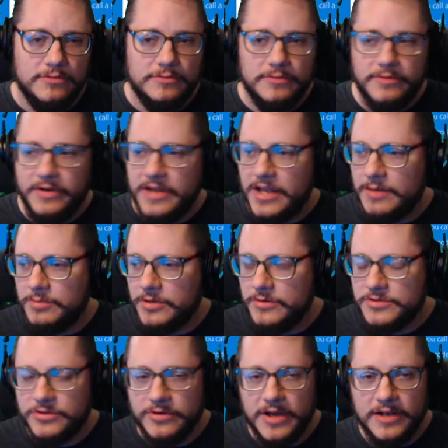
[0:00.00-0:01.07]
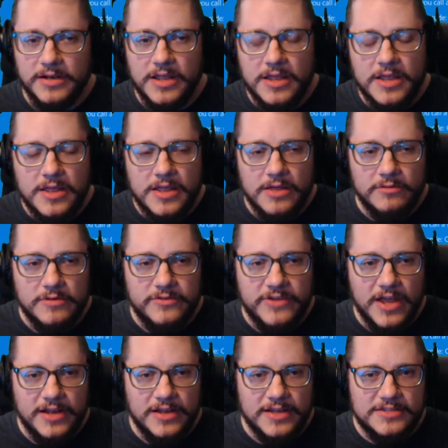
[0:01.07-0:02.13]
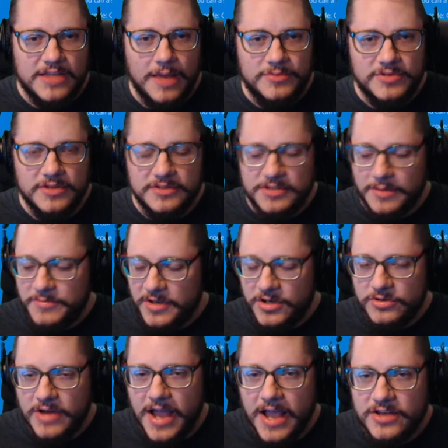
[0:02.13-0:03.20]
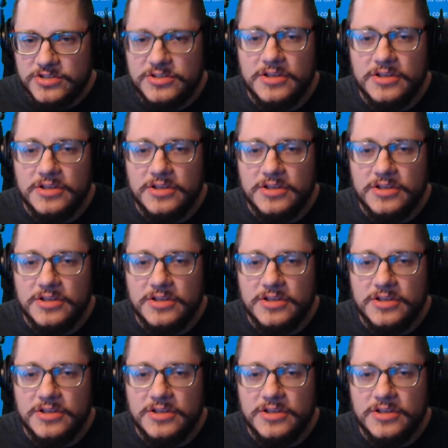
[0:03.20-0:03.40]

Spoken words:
we got a blue screen. We've got an exception. Something crashed